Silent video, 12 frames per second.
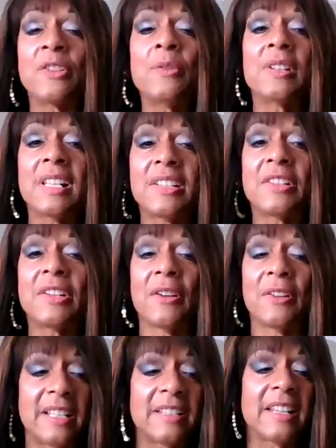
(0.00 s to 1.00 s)
I do list
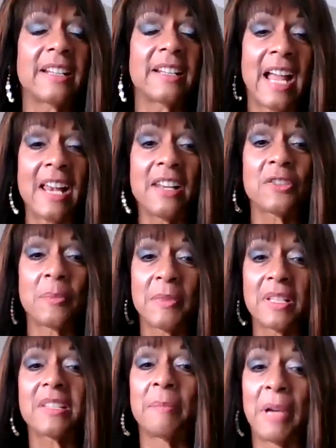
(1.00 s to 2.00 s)
her in the
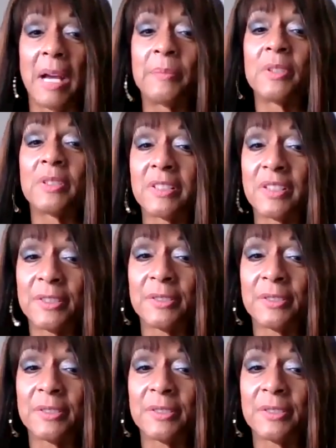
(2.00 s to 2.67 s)
acknowledgments in my book too.